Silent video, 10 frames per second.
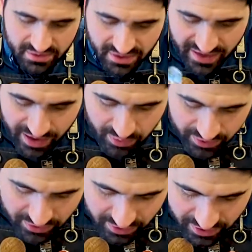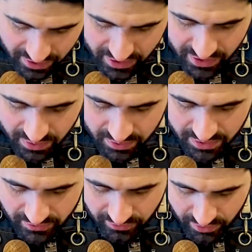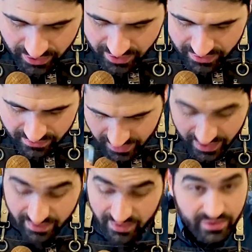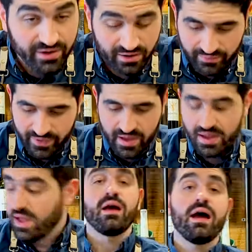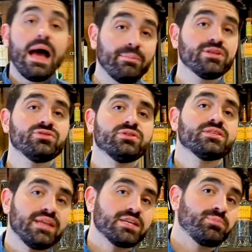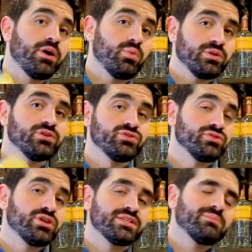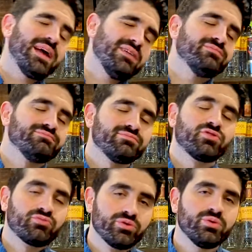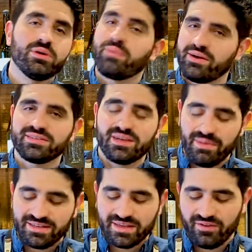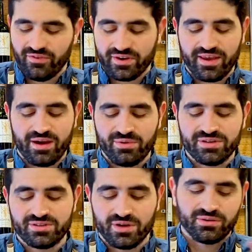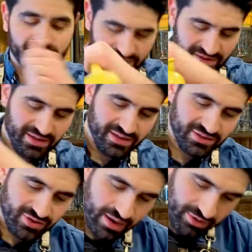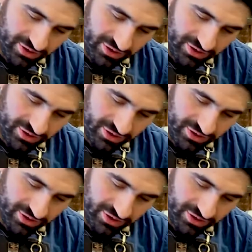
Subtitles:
dig out with your fork, and there you go. I'm gonna do this next part with the juicer because I'm kind of through embarrassing myself on camera. So let's grab our